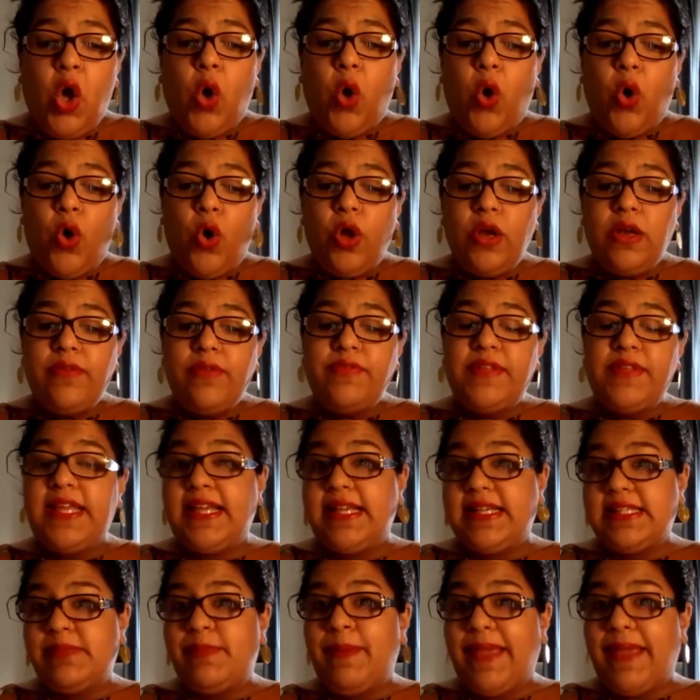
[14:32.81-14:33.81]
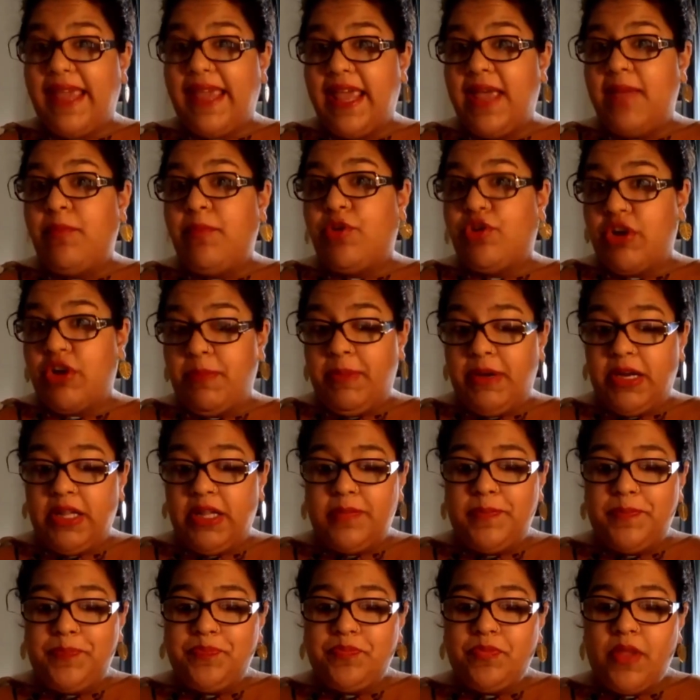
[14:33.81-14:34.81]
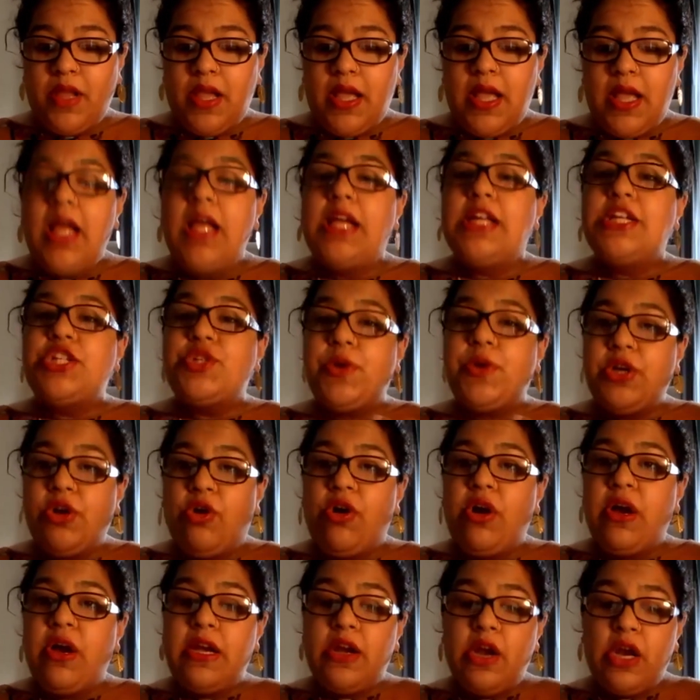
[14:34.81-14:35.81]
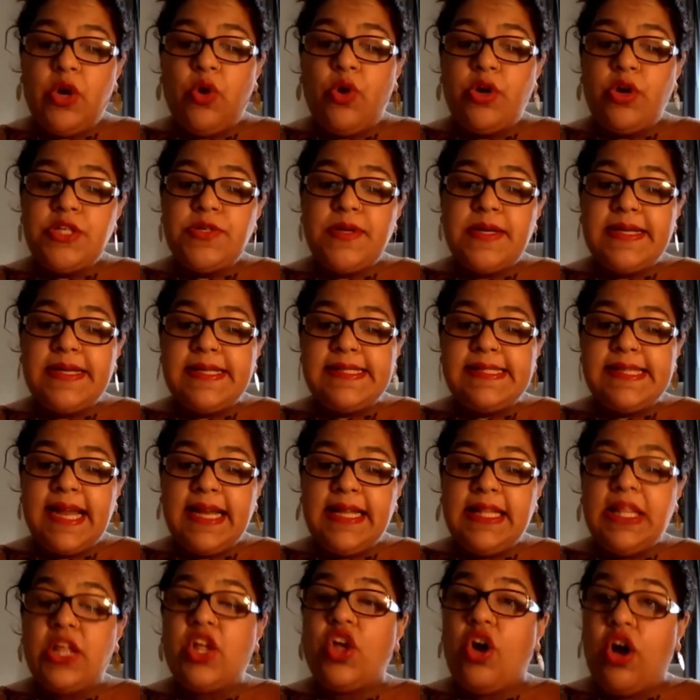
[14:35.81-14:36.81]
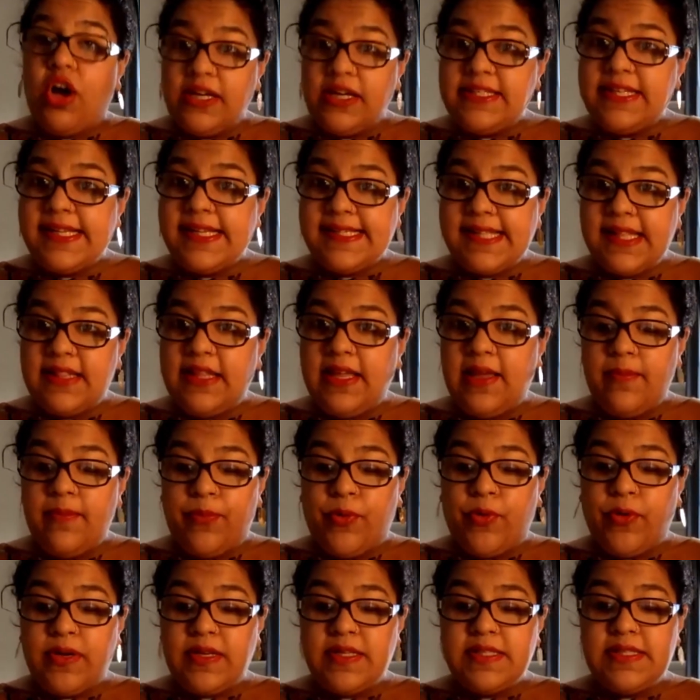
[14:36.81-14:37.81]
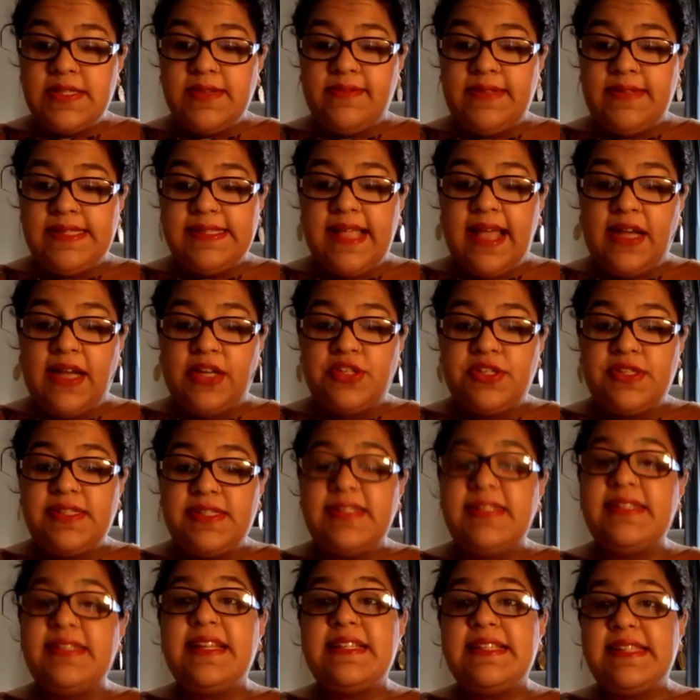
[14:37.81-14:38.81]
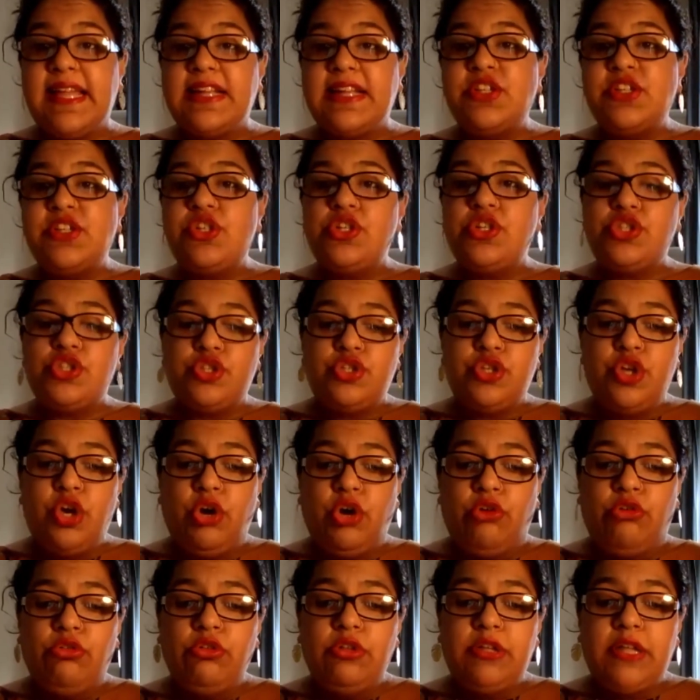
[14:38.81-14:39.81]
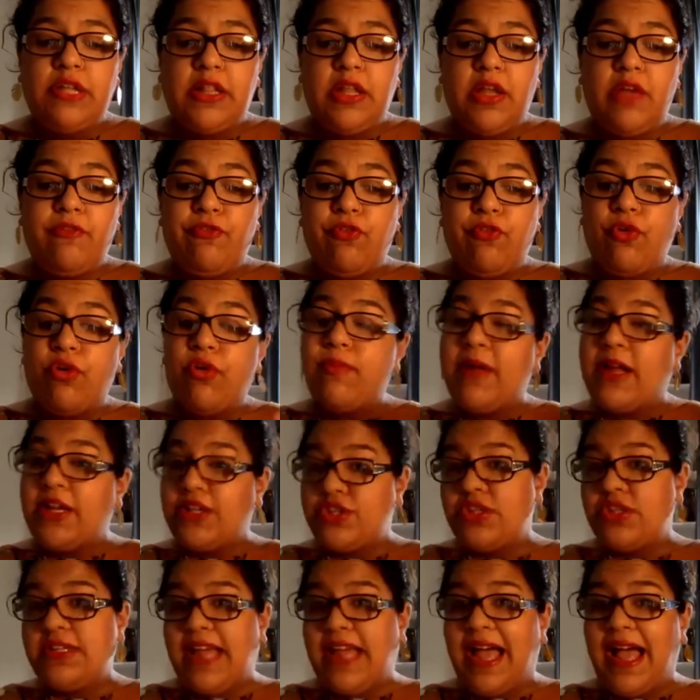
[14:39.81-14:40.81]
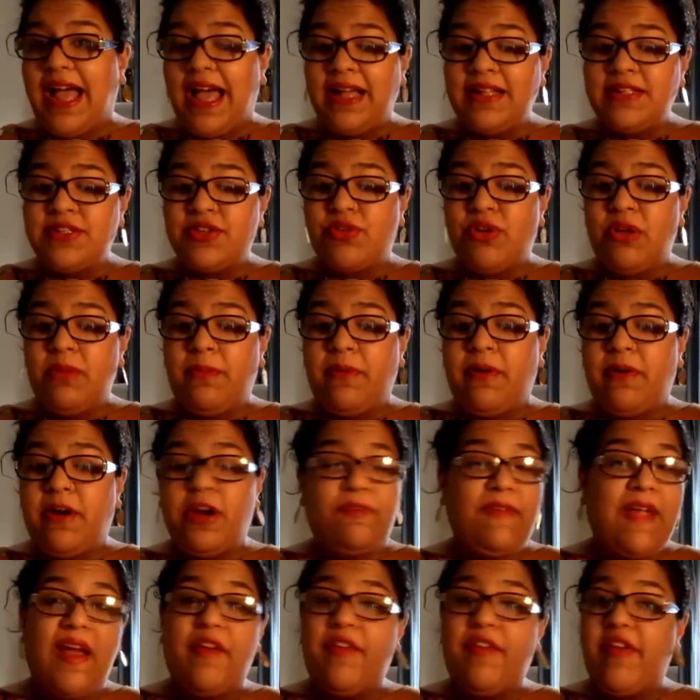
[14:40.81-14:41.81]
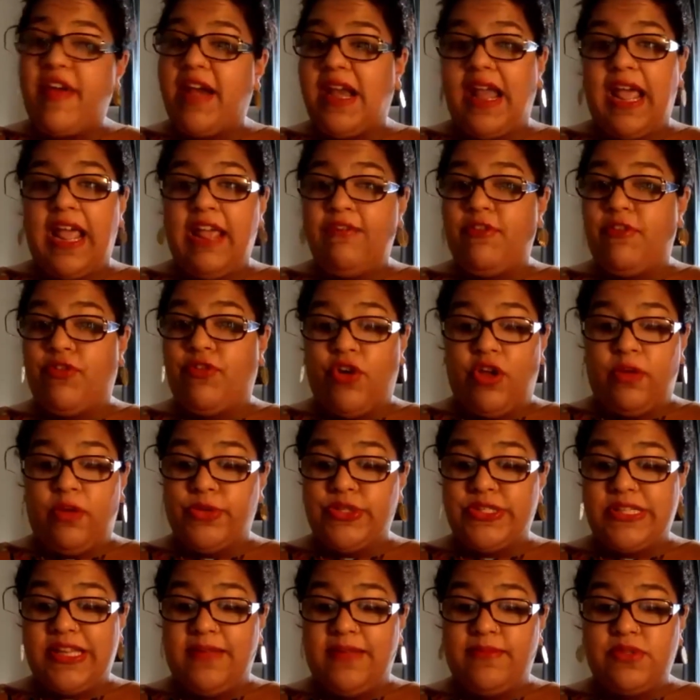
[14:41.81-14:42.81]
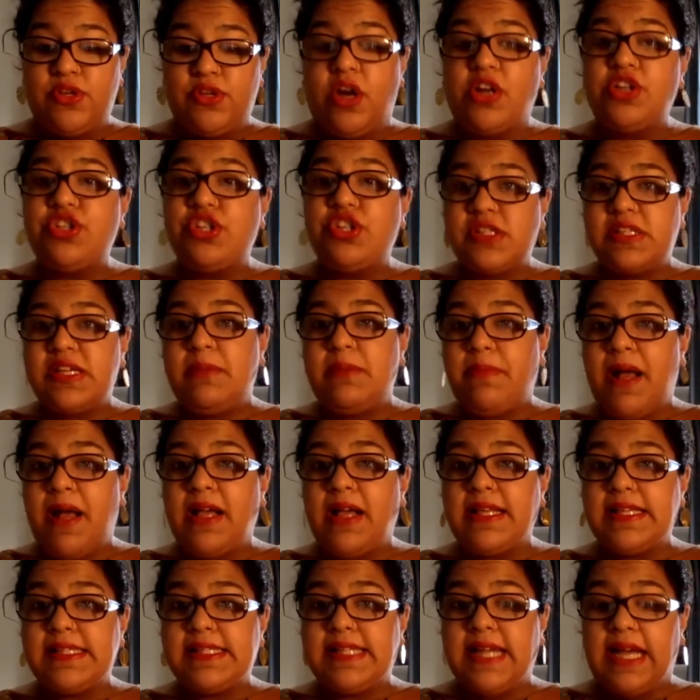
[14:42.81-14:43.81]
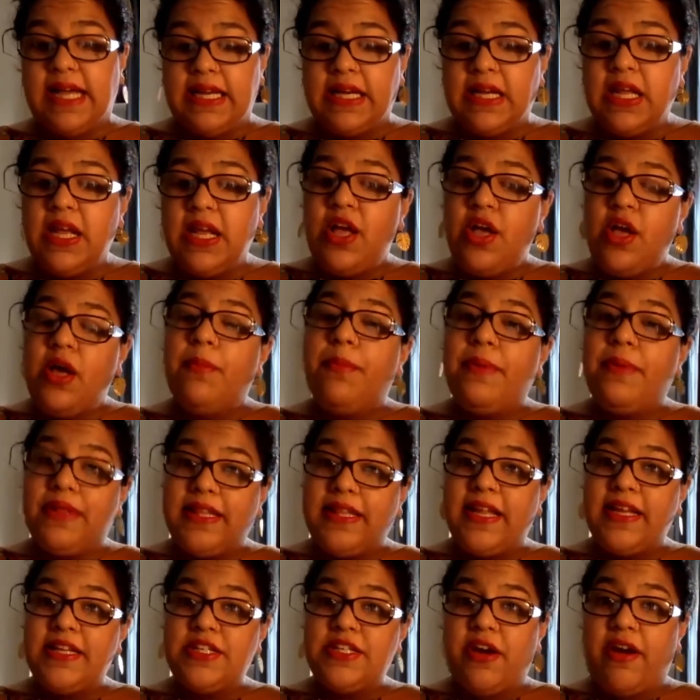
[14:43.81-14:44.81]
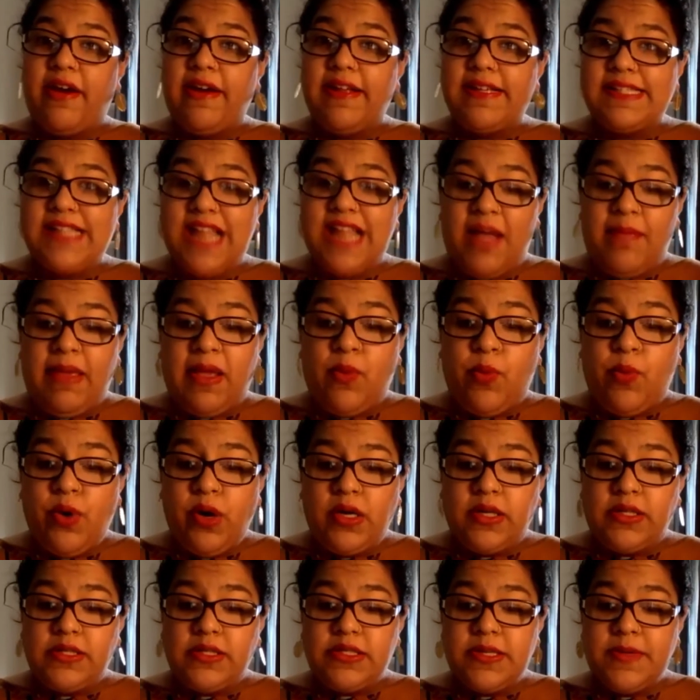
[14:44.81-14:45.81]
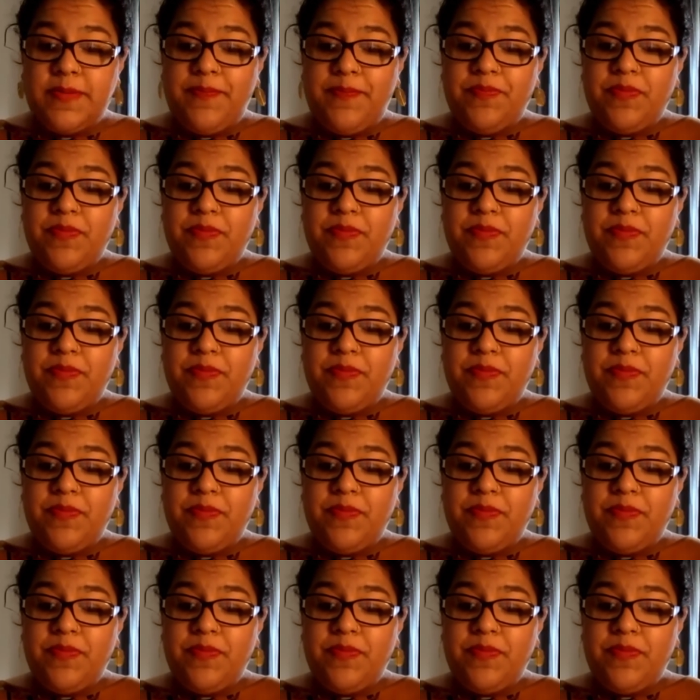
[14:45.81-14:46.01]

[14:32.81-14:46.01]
All of these became criminal. In order to understand the context and the importance of these actions, it's essential to know that the aforementioned acts are all part of everyday life of all Muslims, not just in Pakistan, but the entire Islamic world.